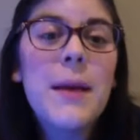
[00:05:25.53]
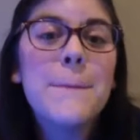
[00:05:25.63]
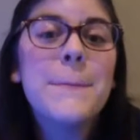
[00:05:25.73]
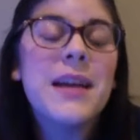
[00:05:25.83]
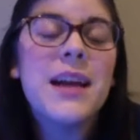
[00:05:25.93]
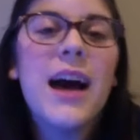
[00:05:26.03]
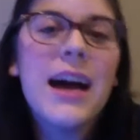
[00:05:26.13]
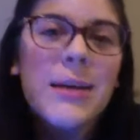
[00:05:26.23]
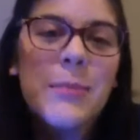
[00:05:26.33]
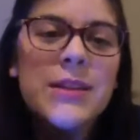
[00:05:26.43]
but
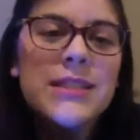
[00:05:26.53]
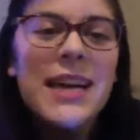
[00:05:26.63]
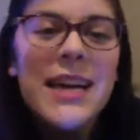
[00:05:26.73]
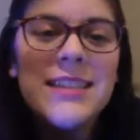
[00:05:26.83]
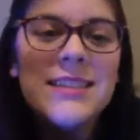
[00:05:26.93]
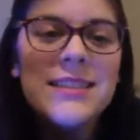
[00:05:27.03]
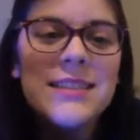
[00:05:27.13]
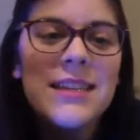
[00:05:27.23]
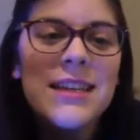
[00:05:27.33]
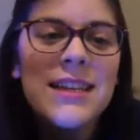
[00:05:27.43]
Huck pretends
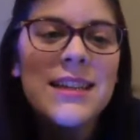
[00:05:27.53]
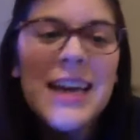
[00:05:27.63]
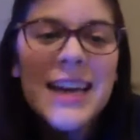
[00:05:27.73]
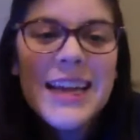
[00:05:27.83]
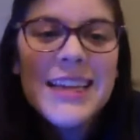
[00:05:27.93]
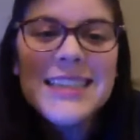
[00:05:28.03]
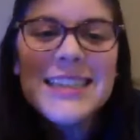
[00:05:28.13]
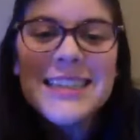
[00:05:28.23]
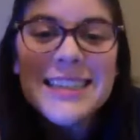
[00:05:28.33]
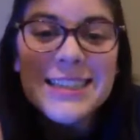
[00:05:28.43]
that he
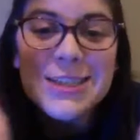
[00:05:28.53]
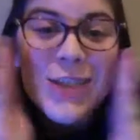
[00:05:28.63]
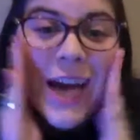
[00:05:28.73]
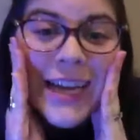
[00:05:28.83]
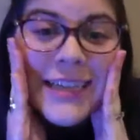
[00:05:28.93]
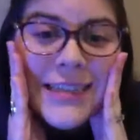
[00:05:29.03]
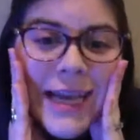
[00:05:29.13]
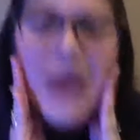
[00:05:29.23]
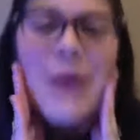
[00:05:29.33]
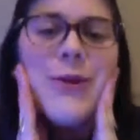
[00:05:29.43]
didn't get shot. He's
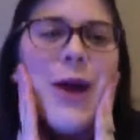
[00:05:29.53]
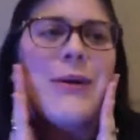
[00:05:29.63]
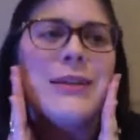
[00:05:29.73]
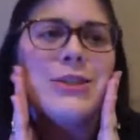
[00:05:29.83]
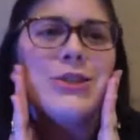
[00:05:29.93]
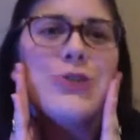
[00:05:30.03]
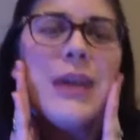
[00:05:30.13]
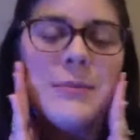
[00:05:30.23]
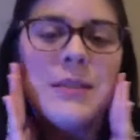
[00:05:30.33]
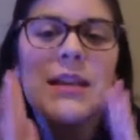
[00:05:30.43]
like, "Oh no, I just
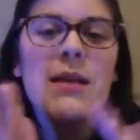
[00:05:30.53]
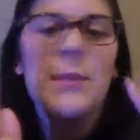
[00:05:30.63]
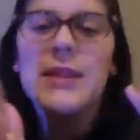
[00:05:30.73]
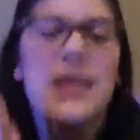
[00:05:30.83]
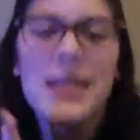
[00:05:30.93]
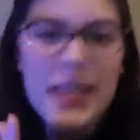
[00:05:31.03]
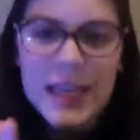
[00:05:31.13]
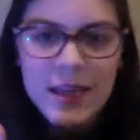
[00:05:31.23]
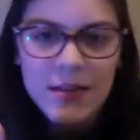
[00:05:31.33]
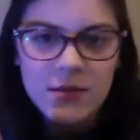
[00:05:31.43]
tripped," but then
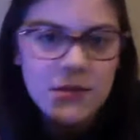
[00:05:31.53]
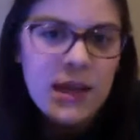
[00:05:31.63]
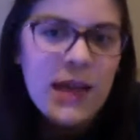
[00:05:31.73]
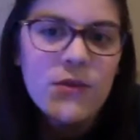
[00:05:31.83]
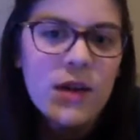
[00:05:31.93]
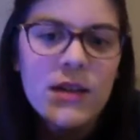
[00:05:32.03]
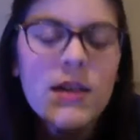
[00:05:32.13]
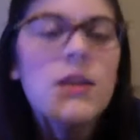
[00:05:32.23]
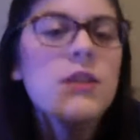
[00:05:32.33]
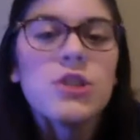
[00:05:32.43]
he can't run.
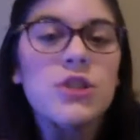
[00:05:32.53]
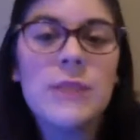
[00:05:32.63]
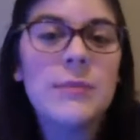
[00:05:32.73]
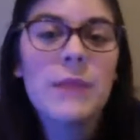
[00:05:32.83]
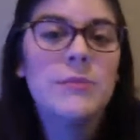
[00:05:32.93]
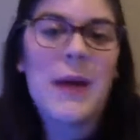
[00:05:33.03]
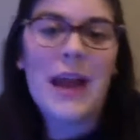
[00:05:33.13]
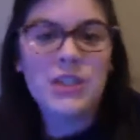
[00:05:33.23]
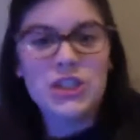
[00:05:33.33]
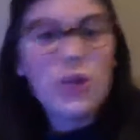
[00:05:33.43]
So Jim comes
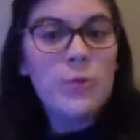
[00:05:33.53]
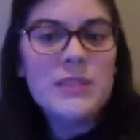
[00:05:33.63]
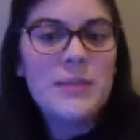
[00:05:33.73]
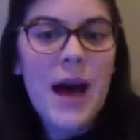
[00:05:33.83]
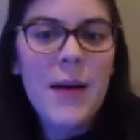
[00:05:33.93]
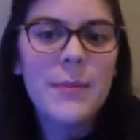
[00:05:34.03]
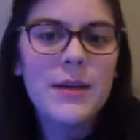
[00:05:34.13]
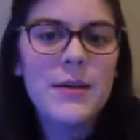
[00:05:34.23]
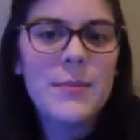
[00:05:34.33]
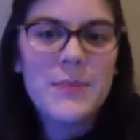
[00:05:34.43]
back and scoops him up.
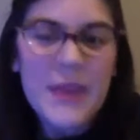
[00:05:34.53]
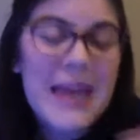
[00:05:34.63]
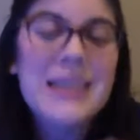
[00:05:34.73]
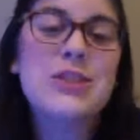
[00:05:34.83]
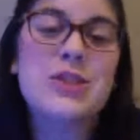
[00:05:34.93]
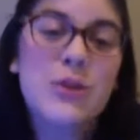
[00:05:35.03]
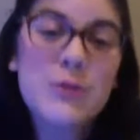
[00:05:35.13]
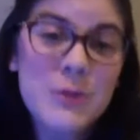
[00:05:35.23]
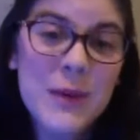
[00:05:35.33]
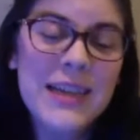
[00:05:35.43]
And it's so
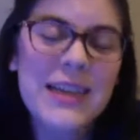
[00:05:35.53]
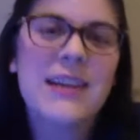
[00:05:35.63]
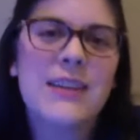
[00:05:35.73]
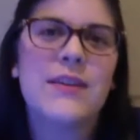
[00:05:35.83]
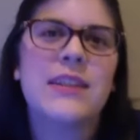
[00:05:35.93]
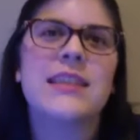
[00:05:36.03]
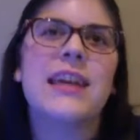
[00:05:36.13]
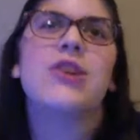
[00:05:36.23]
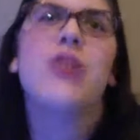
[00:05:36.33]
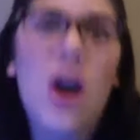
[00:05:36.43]
sweet. And Huck Finn is
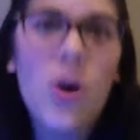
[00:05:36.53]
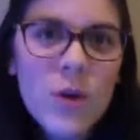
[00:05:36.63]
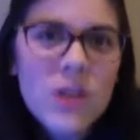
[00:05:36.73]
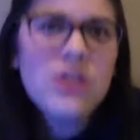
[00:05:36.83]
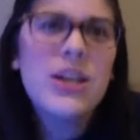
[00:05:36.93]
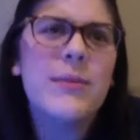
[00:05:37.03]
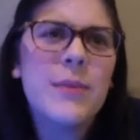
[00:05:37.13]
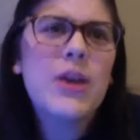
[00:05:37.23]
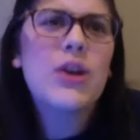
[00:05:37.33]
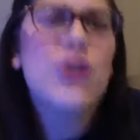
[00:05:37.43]
like, "No, Jim,
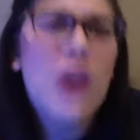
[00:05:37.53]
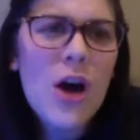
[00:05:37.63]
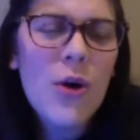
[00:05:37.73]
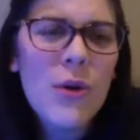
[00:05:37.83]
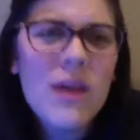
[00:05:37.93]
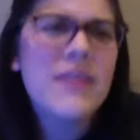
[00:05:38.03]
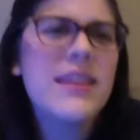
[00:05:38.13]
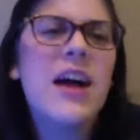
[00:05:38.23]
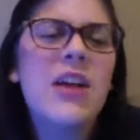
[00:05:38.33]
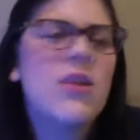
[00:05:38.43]
go.
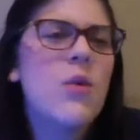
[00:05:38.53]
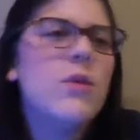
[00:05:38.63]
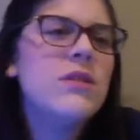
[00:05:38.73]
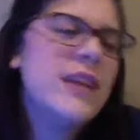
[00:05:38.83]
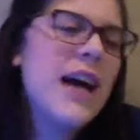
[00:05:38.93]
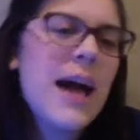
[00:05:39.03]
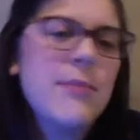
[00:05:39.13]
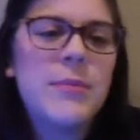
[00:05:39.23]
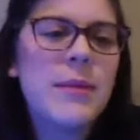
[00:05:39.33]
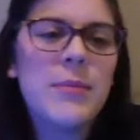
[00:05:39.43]
We'll die,
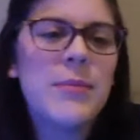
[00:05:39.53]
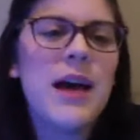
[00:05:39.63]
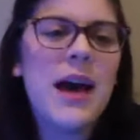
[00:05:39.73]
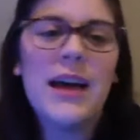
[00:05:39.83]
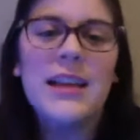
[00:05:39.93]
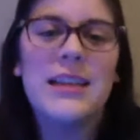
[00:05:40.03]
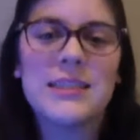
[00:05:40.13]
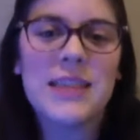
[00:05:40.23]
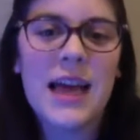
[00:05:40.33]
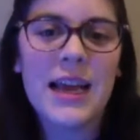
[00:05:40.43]
blah, blah, blah, blah." And he's
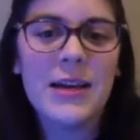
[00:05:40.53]
like,